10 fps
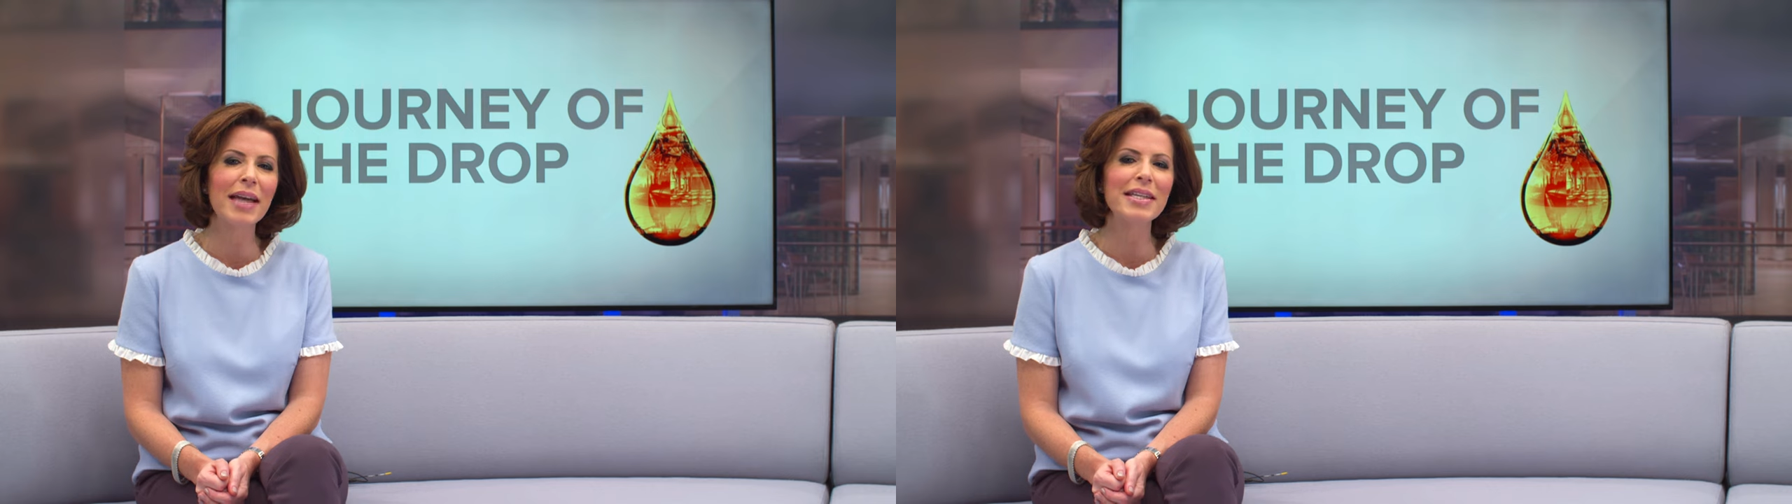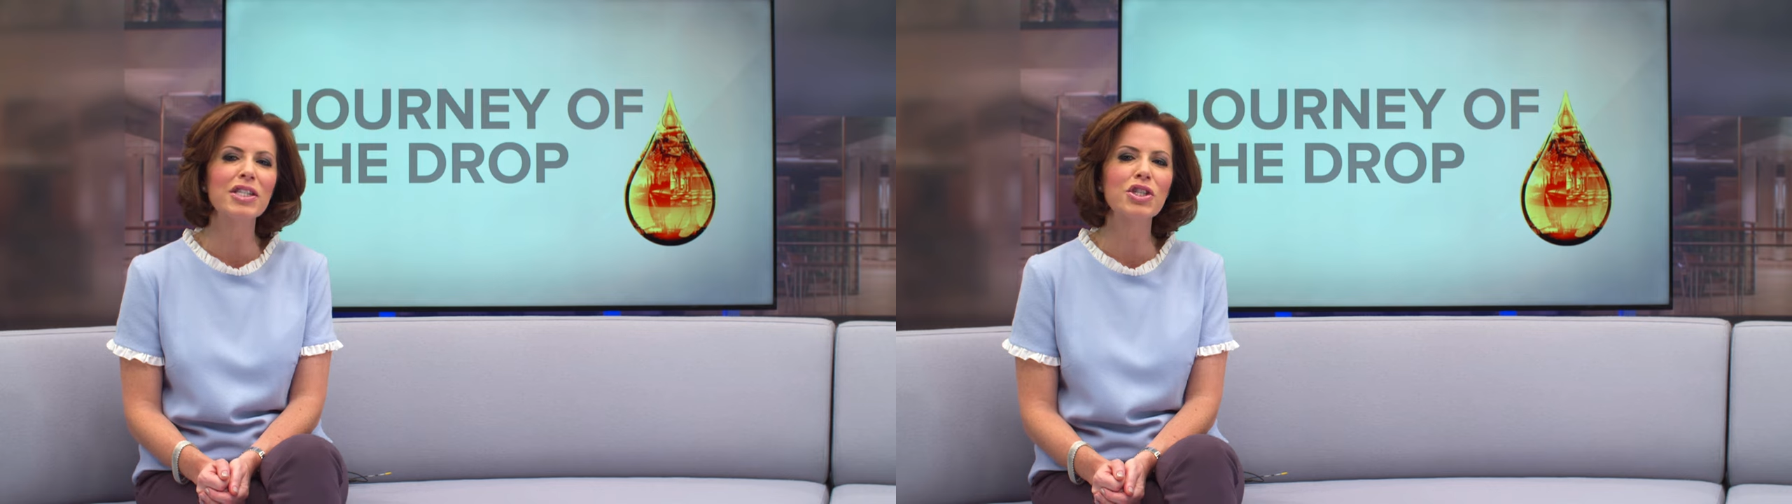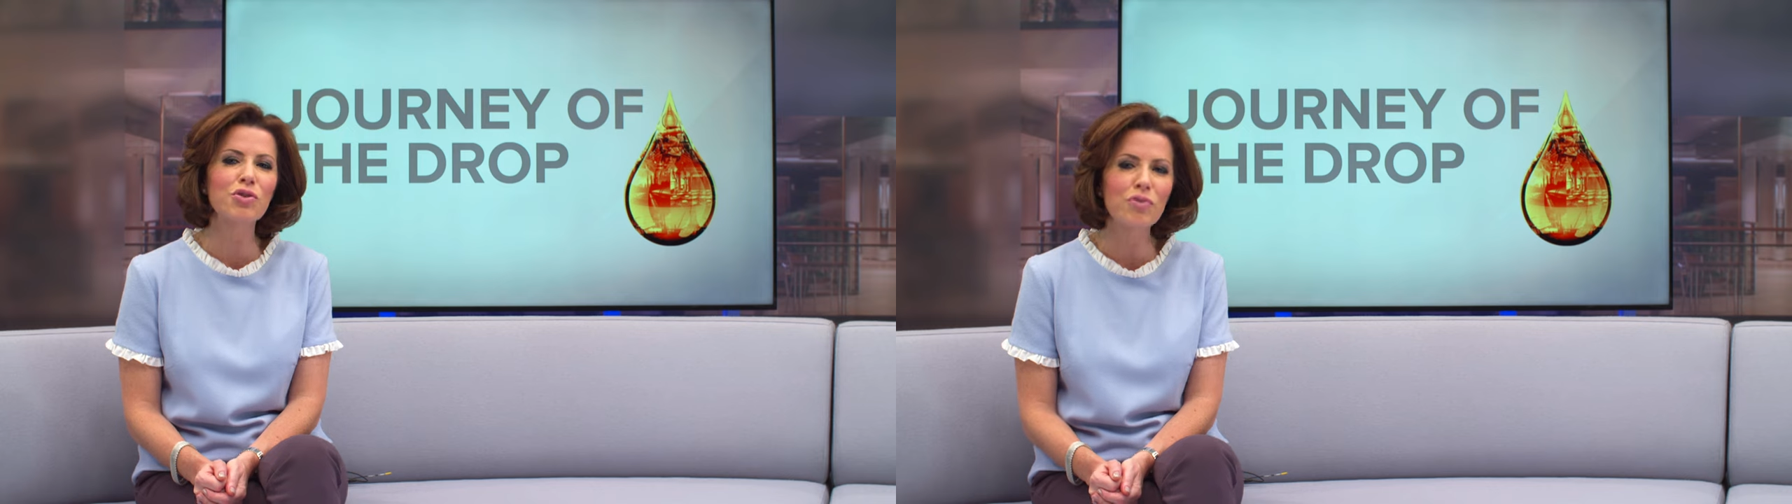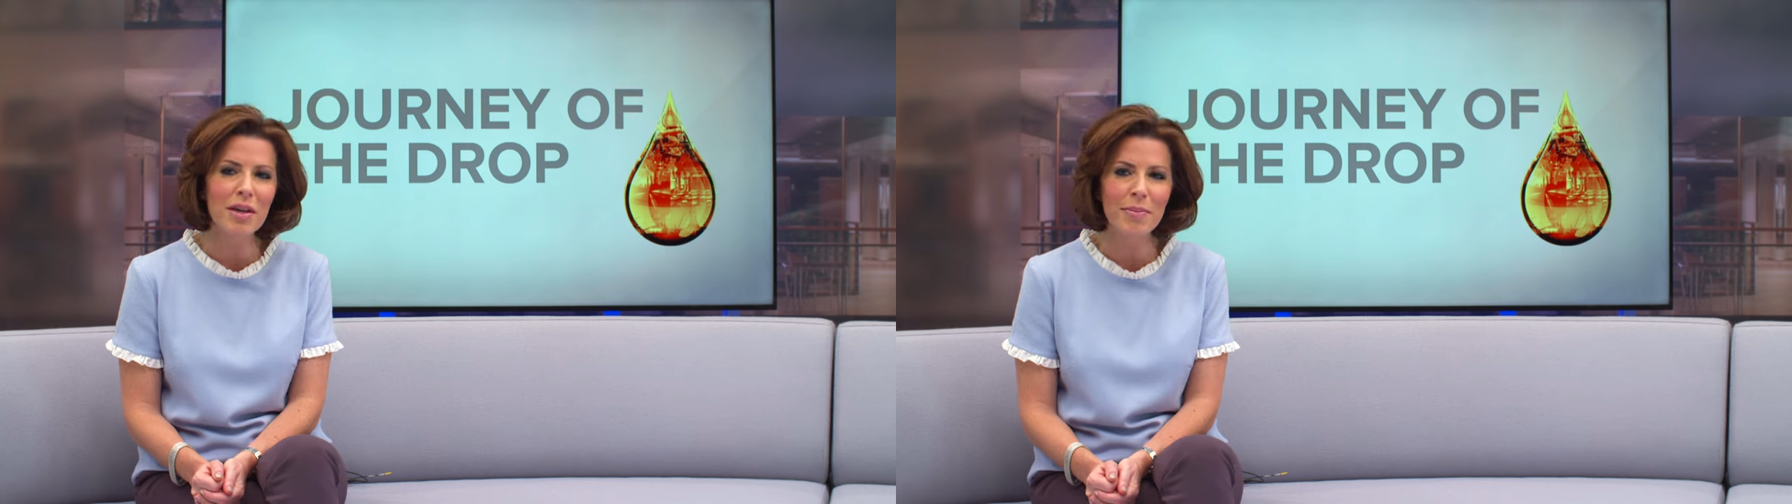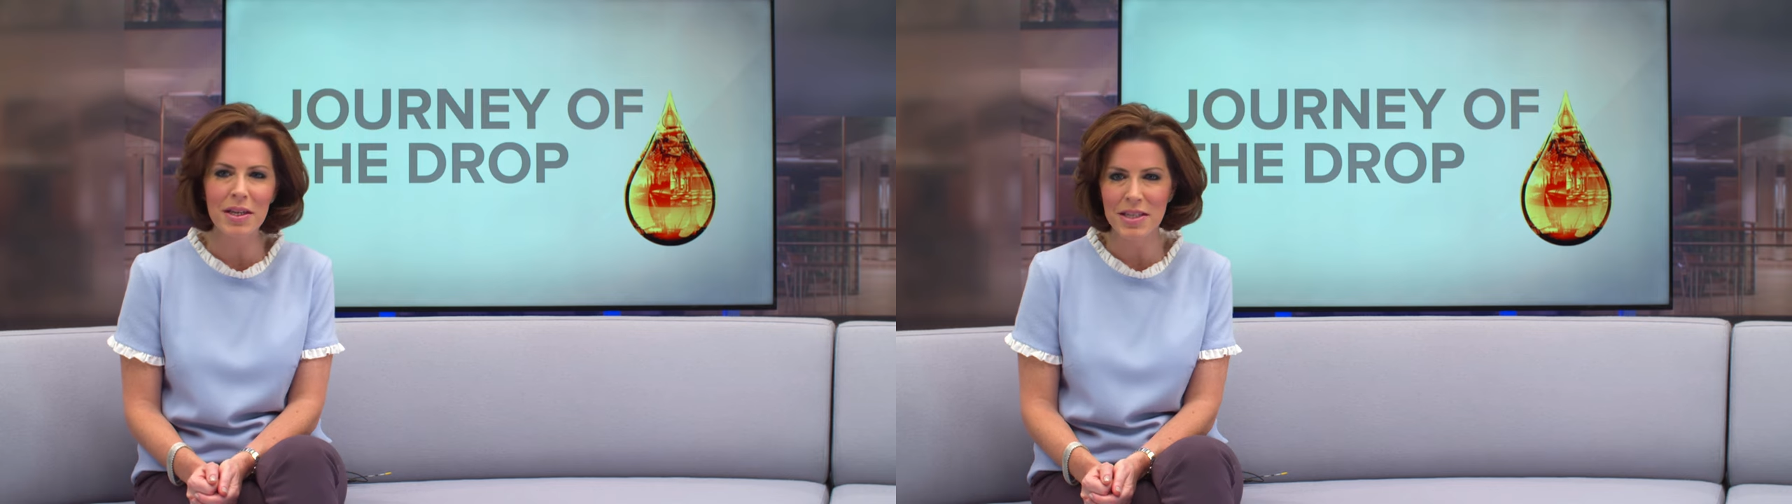and
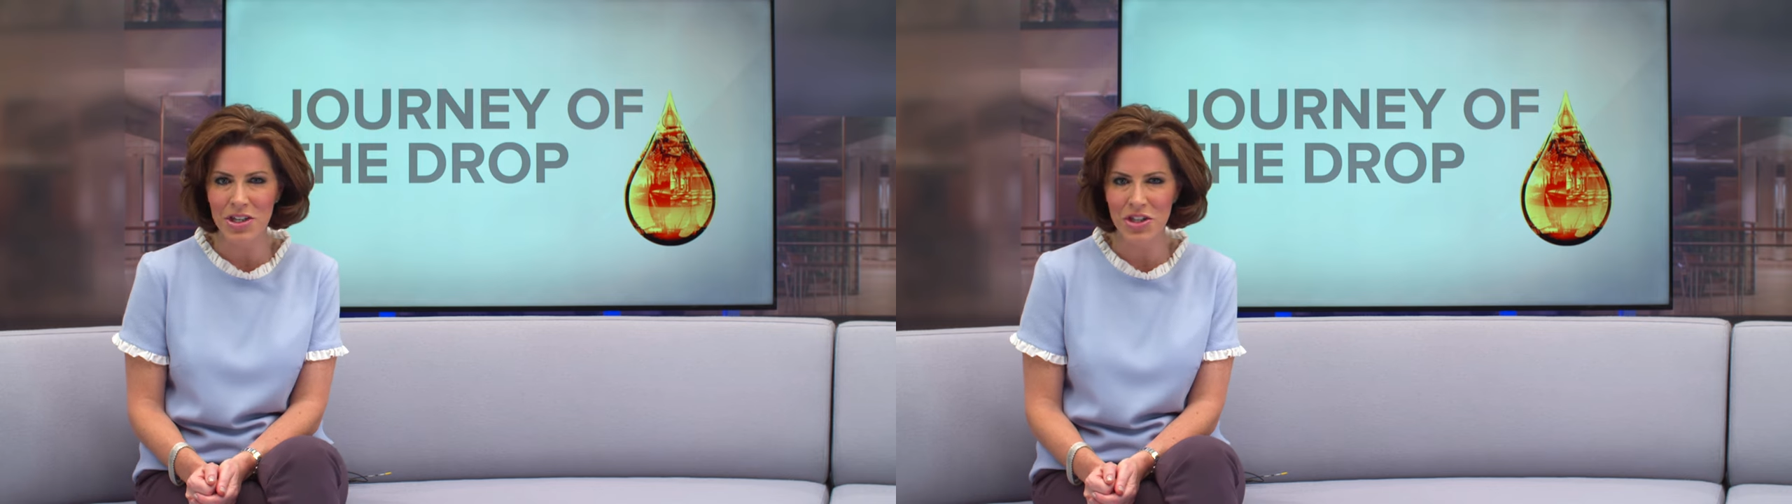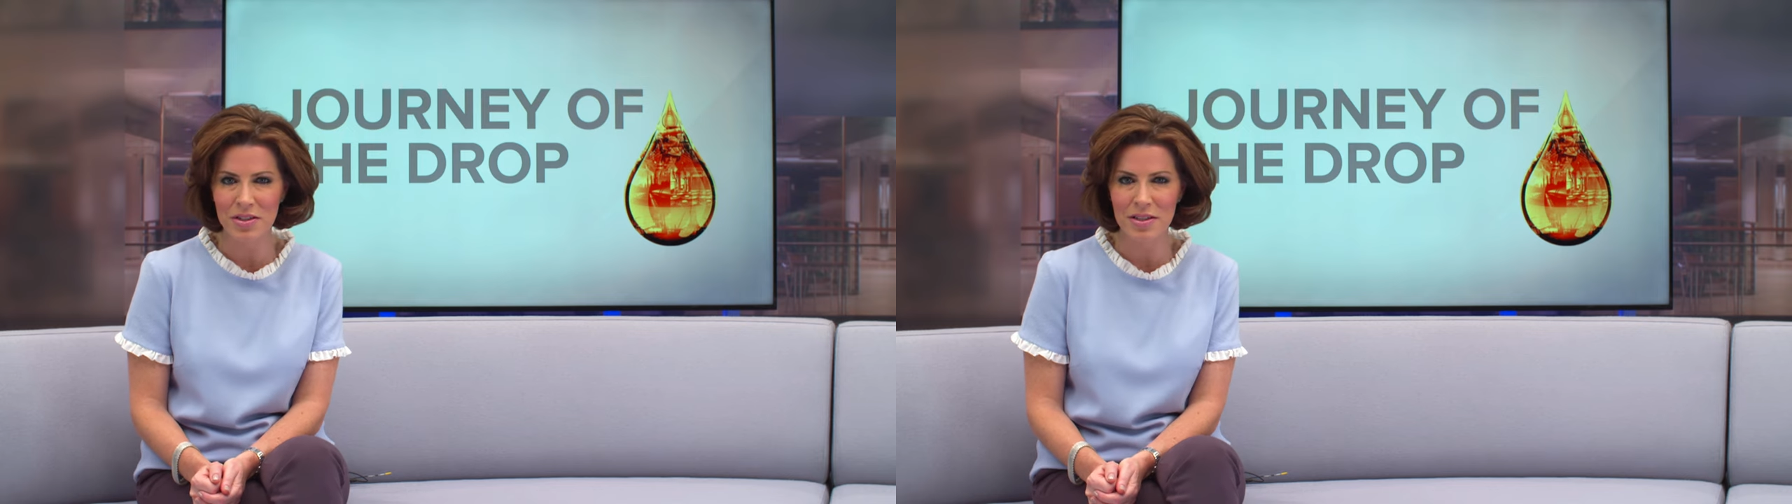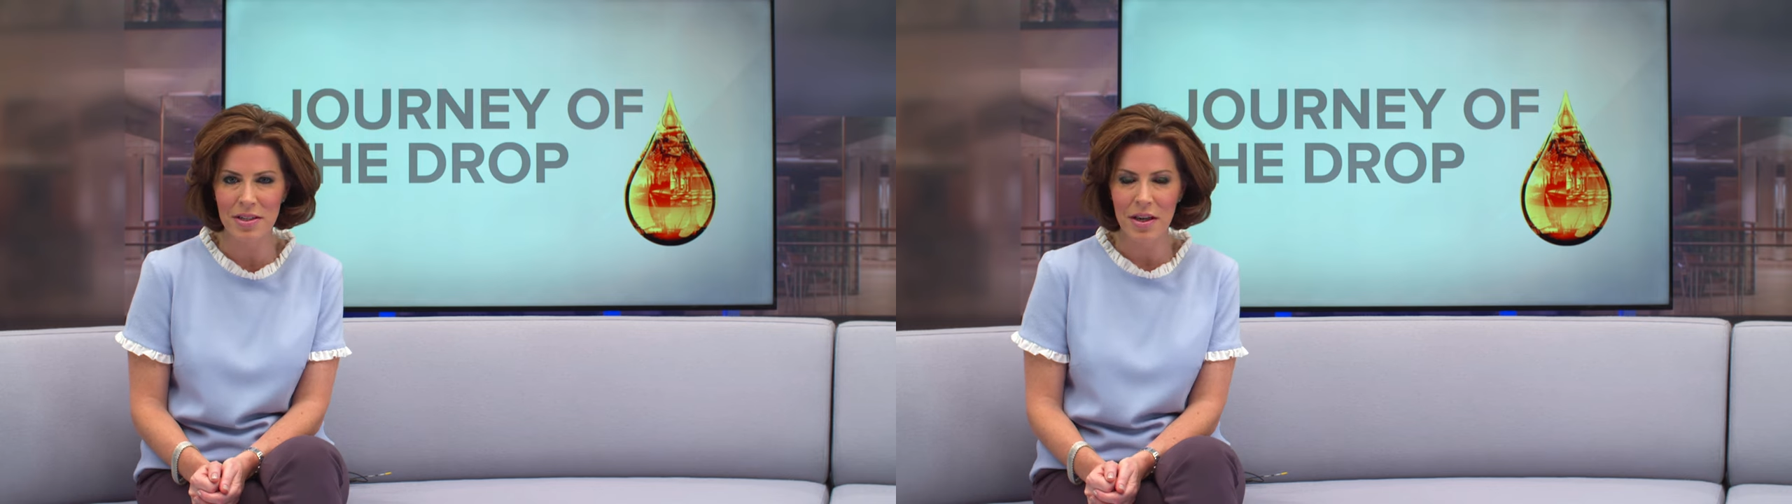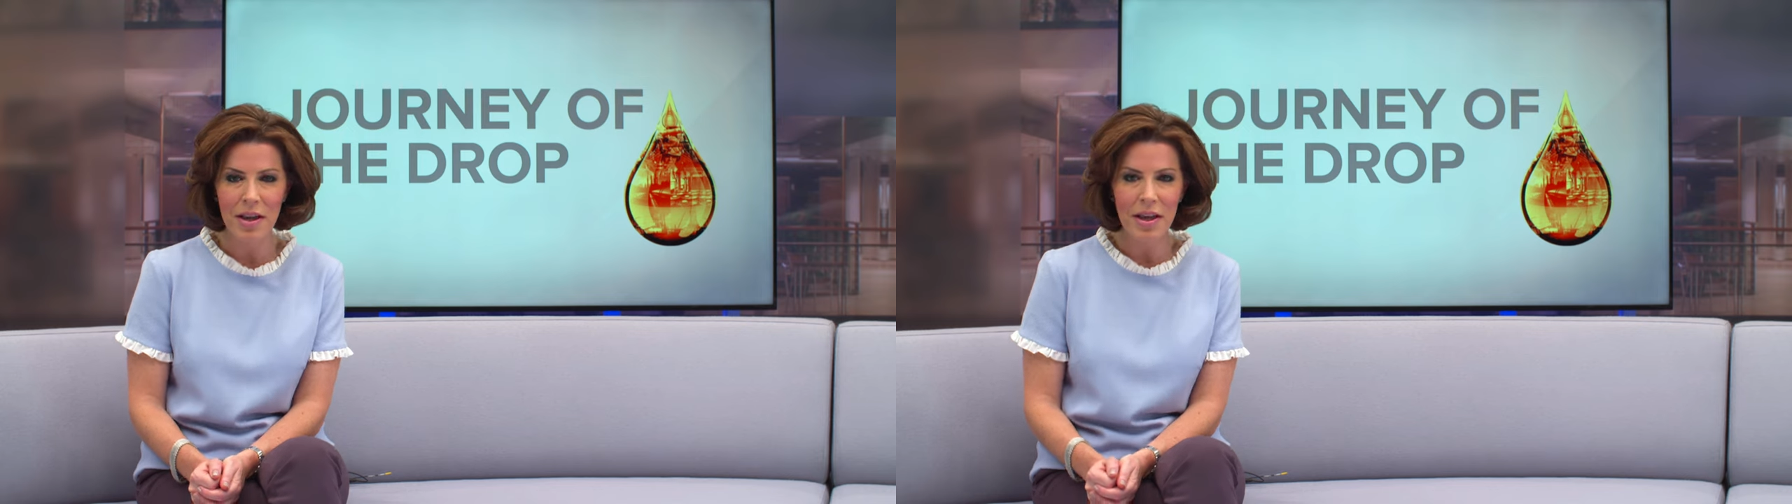extreme conditions.